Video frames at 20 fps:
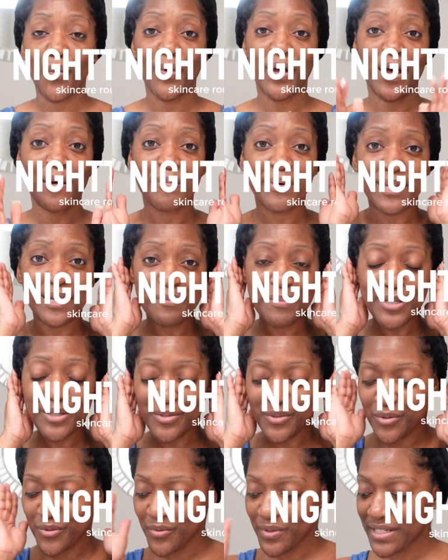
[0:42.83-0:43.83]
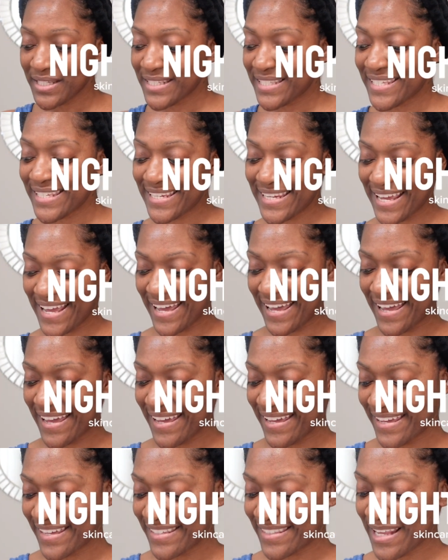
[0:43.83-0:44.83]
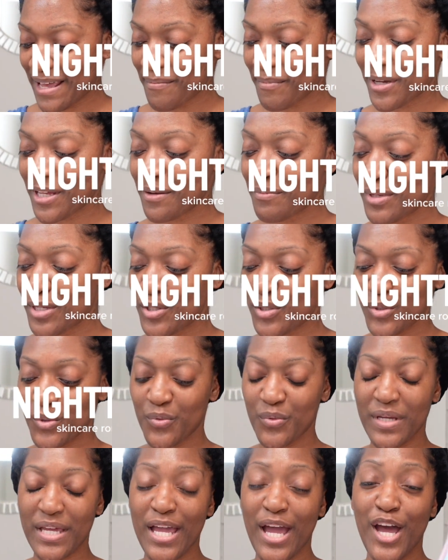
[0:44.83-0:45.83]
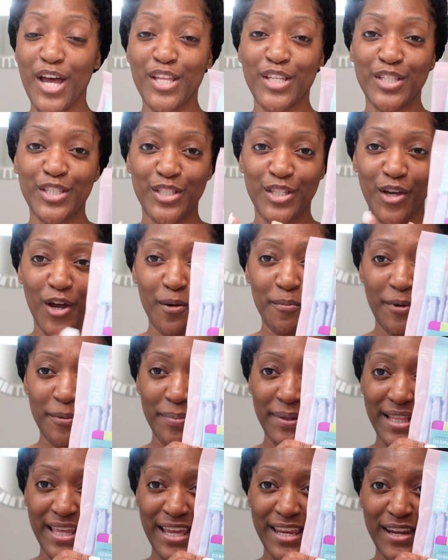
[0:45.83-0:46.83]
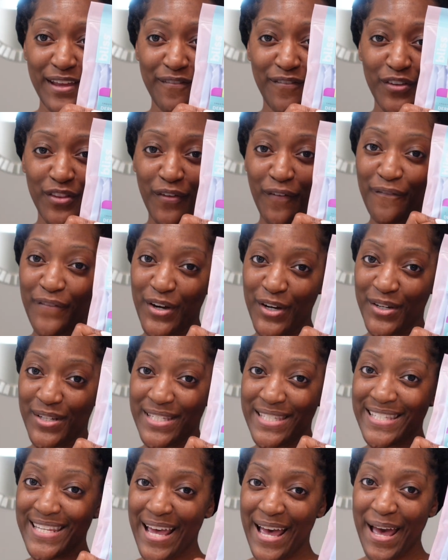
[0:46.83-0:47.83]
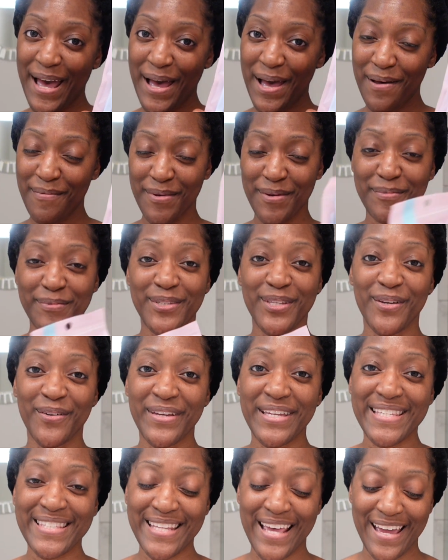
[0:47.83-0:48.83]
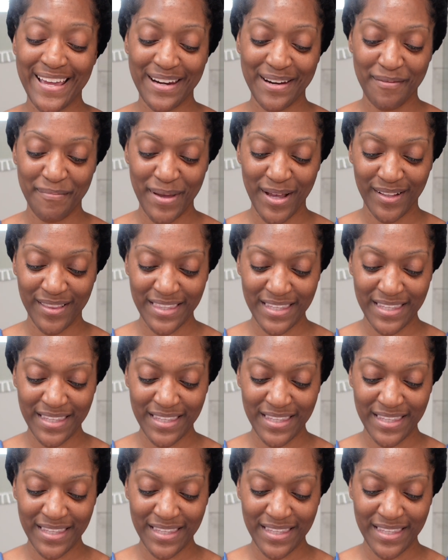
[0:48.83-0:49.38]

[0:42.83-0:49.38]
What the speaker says: what I'm gonna be doing today is I'm gonna be doing Dermaplaning for the first time. I'm so excited about